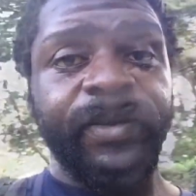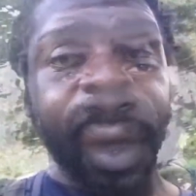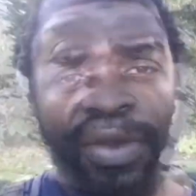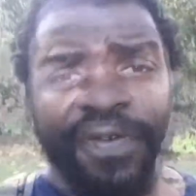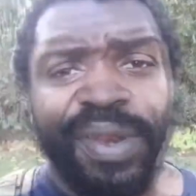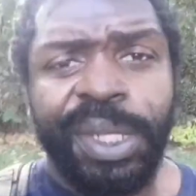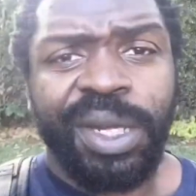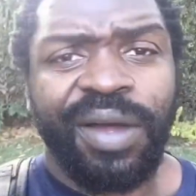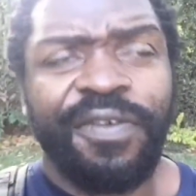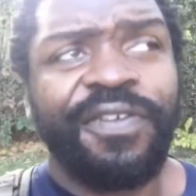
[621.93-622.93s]
Now, to finish
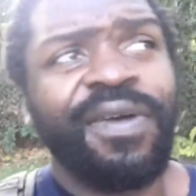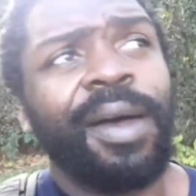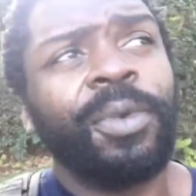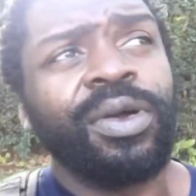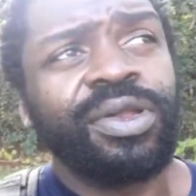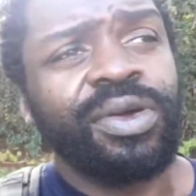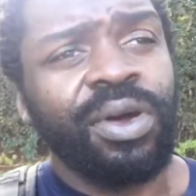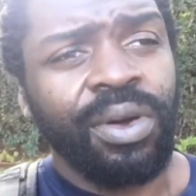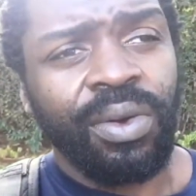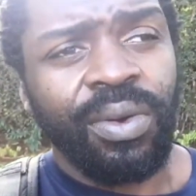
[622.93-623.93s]
off, I'm going to
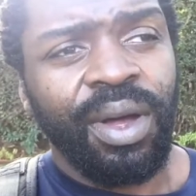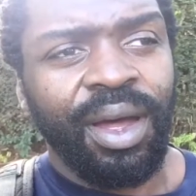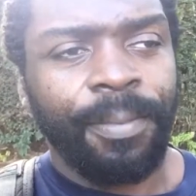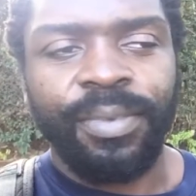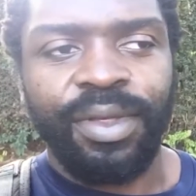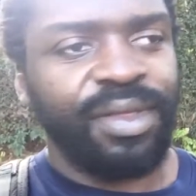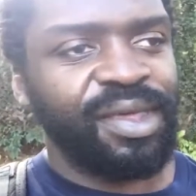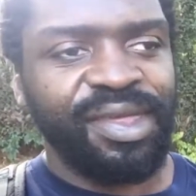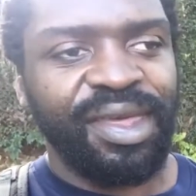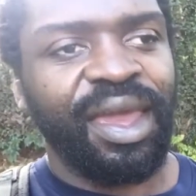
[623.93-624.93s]
go, um,
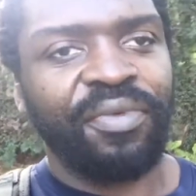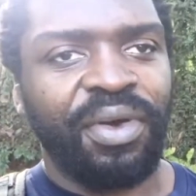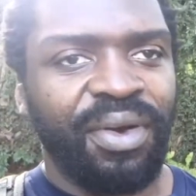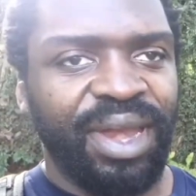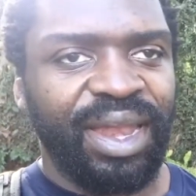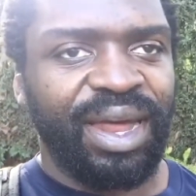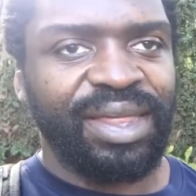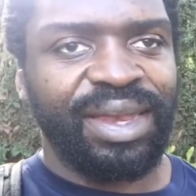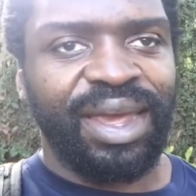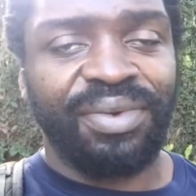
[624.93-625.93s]
this thing I recorded
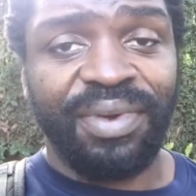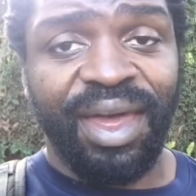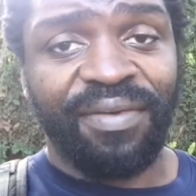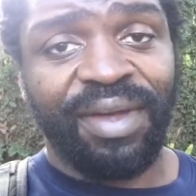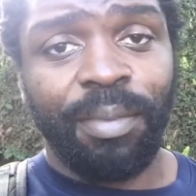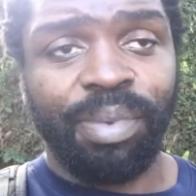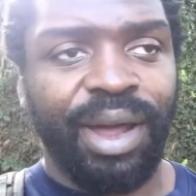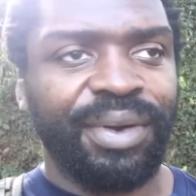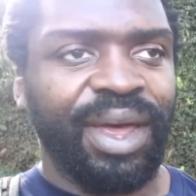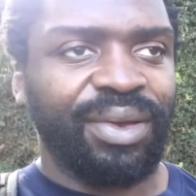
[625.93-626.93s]
last night, we're having a
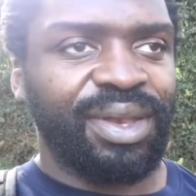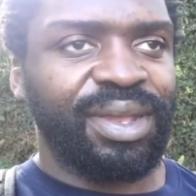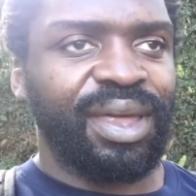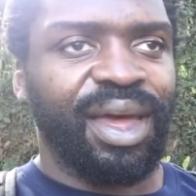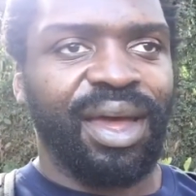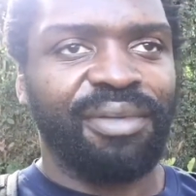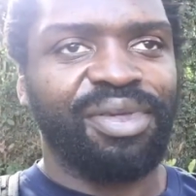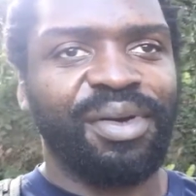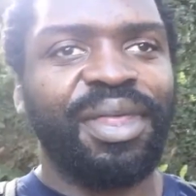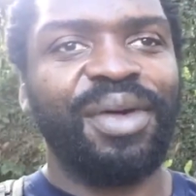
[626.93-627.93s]
brownout, uh,
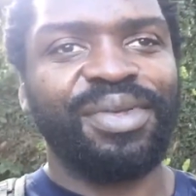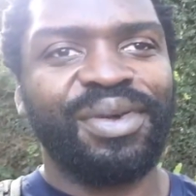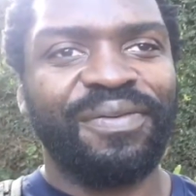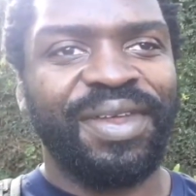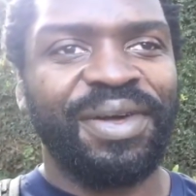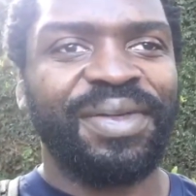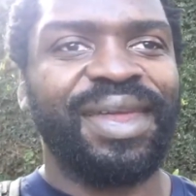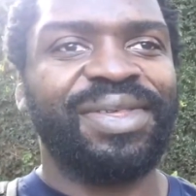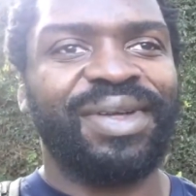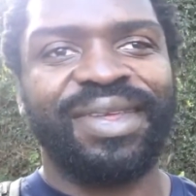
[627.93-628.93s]
so there was no video in
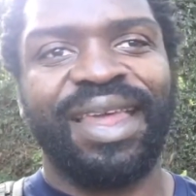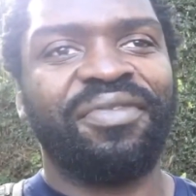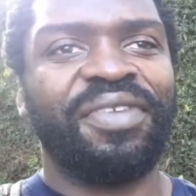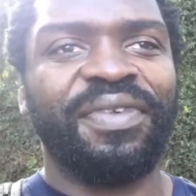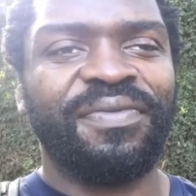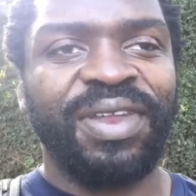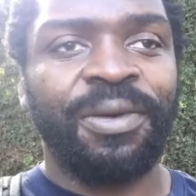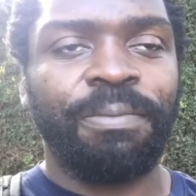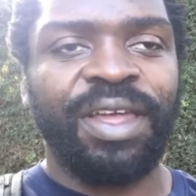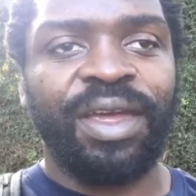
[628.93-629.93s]
it, so I'll just have a different
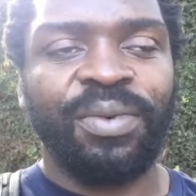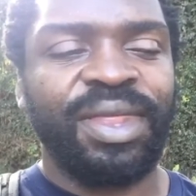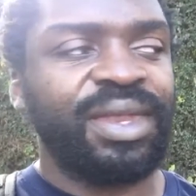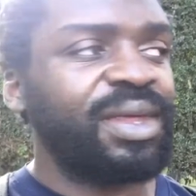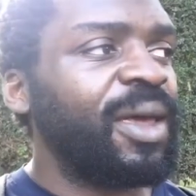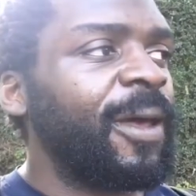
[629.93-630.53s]
video playing with it.